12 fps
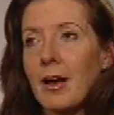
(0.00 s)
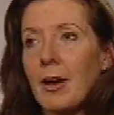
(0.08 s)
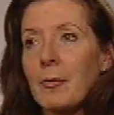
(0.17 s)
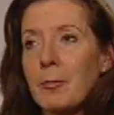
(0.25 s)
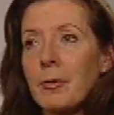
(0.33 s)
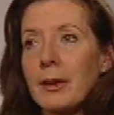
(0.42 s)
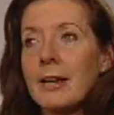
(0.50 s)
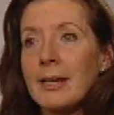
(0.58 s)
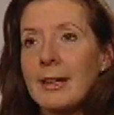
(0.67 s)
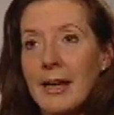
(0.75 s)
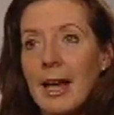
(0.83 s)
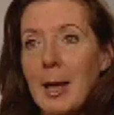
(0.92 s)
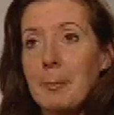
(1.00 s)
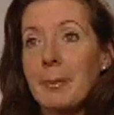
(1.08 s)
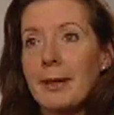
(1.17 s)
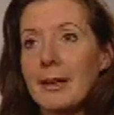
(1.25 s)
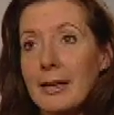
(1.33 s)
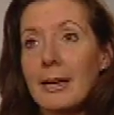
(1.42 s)
a really
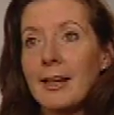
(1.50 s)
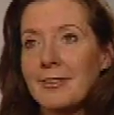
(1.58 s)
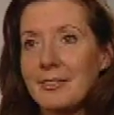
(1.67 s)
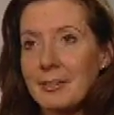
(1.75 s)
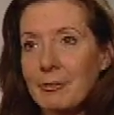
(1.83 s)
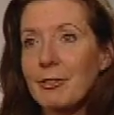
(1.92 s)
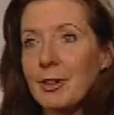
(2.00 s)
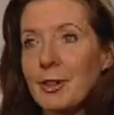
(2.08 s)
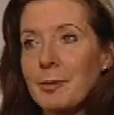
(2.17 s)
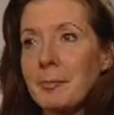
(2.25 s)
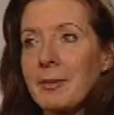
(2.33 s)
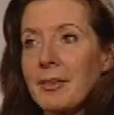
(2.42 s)
epic classic film,